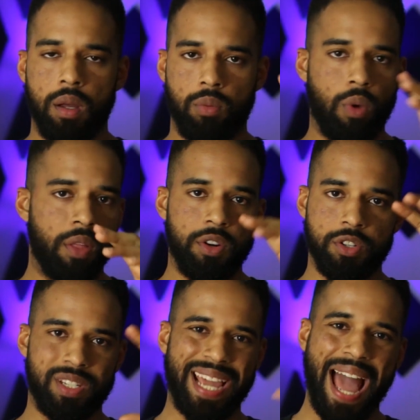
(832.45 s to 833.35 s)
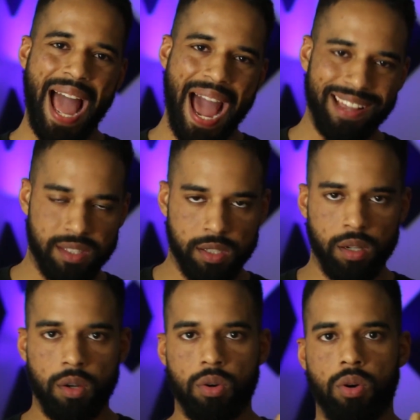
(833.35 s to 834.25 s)
whether it's the ads
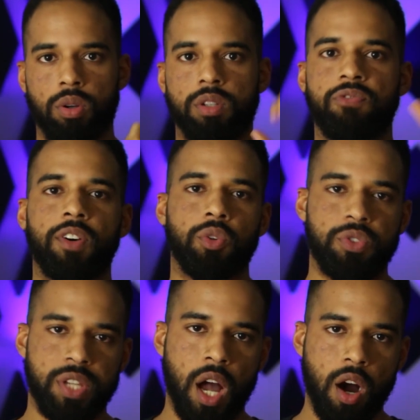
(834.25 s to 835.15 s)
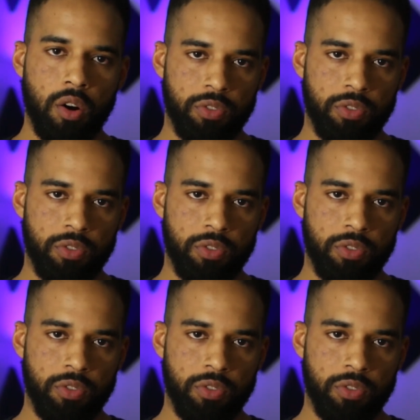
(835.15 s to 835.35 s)
or the funnel itself,